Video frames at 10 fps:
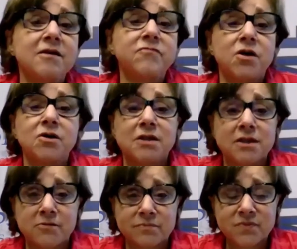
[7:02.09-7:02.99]
of our
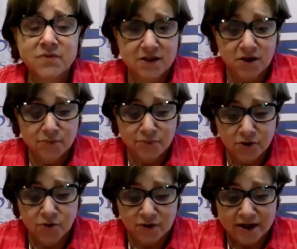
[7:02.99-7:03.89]
alums in our
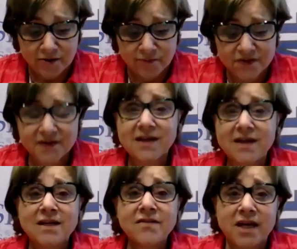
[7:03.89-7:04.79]
programs,
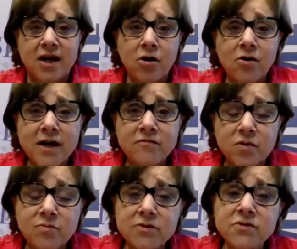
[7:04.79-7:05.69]
they all have
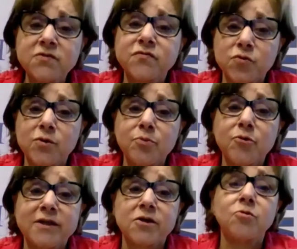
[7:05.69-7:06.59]
almost a 4.0
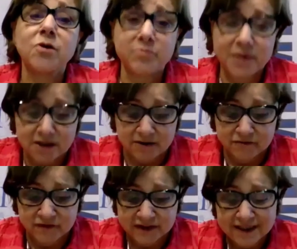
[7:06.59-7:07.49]
point or
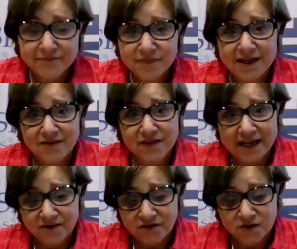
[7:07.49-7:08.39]
above. And
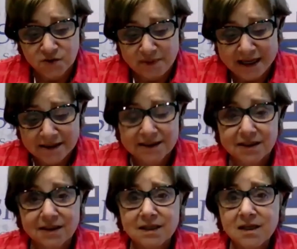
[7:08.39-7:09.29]
that's
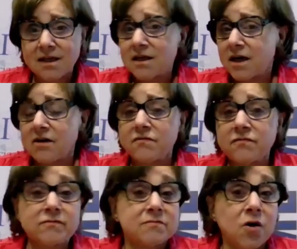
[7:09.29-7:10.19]
expected
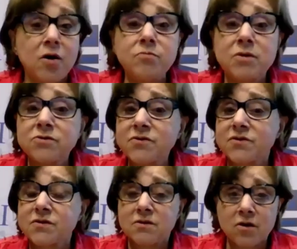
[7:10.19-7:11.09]
of
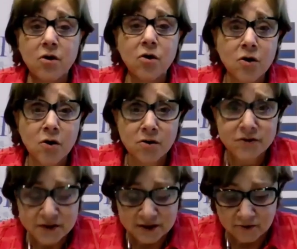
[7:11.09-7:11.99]
almost all
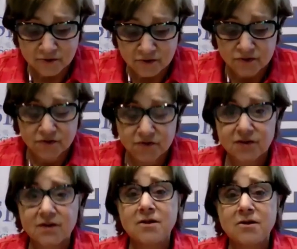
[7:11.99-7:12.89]
students
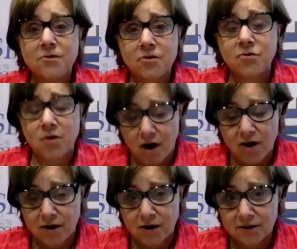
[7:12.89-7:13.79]
who
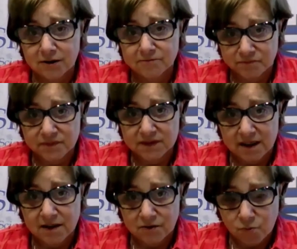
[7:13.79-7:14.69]
are
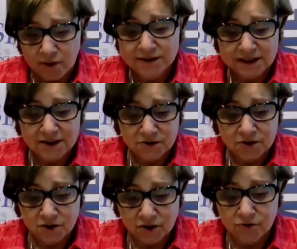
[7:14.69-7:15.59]
uh, wanting
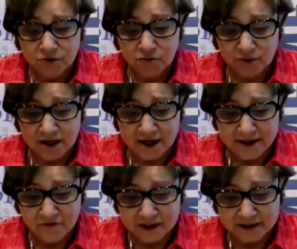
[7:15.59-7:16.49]
to go to an
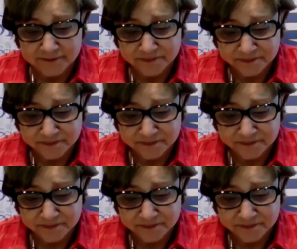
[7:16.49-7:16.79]
Ivy.